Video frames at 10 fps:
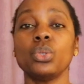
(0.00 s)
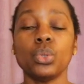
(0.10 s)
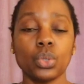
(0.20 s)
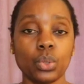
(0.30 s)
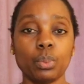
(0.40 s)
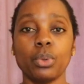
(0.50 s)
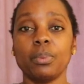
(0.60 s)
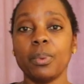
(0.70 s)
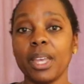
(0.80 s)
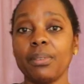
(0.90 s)
you should
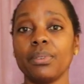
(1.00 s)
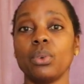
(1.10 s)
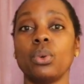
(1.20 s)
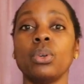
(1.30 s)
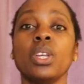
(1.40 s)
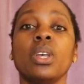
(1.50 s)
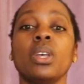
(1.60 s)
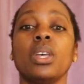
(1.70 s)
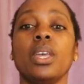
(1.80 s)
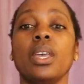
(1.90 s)
prepare for,
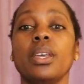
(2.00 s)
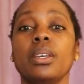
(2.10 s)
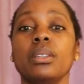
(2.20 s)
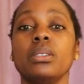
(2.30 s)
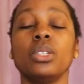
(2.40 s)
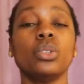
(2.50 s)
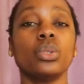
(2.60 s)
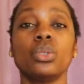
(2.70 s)
and you know,